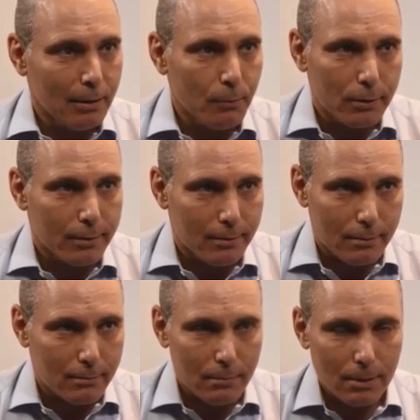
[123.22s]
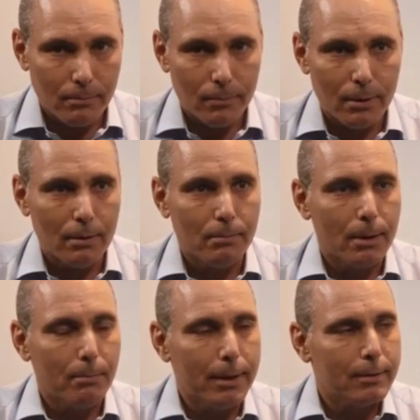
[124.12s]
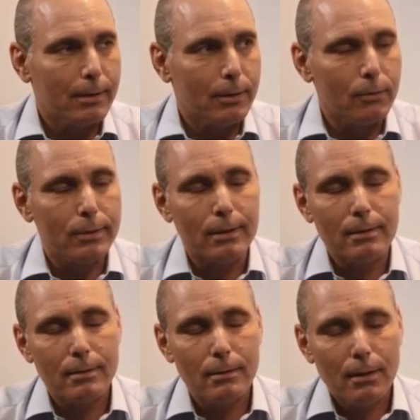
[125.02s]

which is the basic use case,